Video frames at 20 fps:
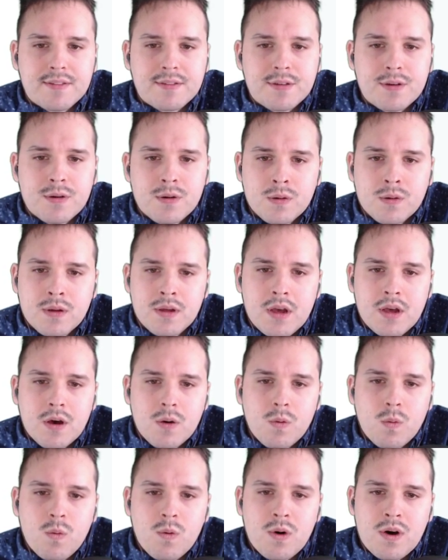So
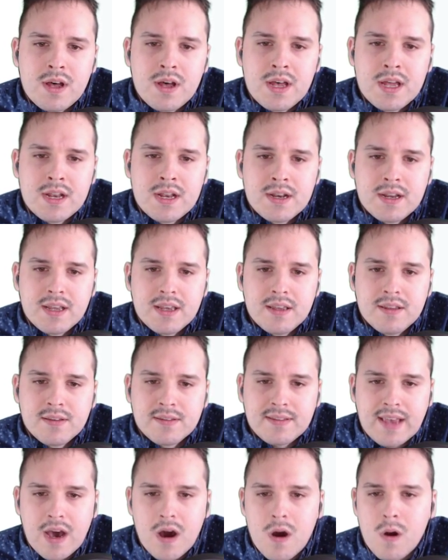one
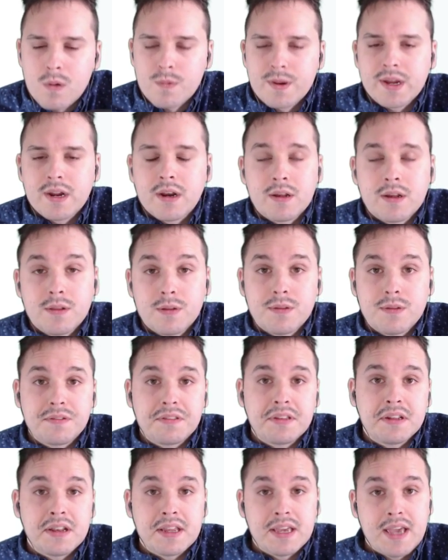is, how are we going to glue this
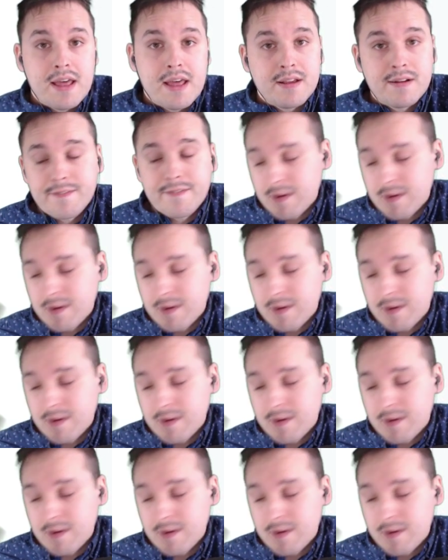thing together?